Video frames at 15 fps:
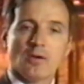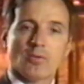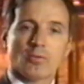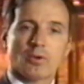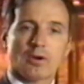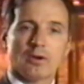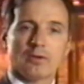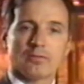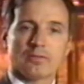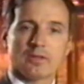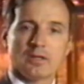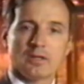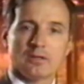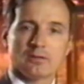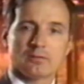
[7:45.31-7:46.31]
where
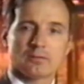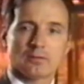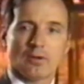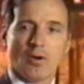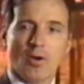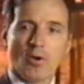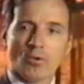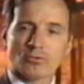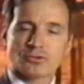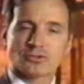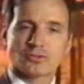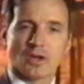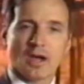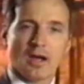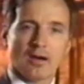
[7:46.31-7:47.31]
the old
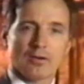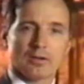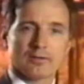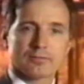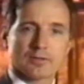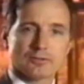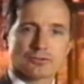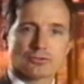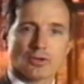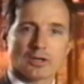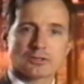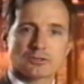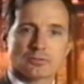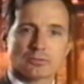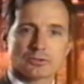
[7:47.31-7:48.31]
style of
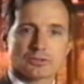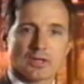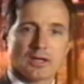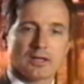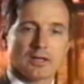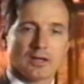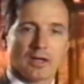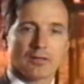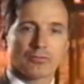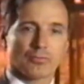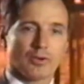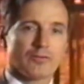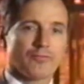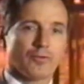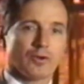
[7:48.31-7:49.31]
construction was taking a
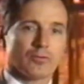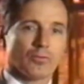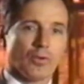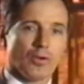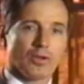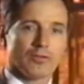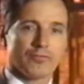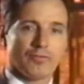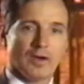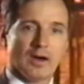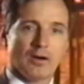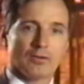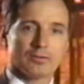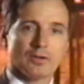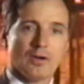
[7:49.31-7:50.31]
3-foot roll of
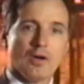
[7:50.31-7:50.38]
felt,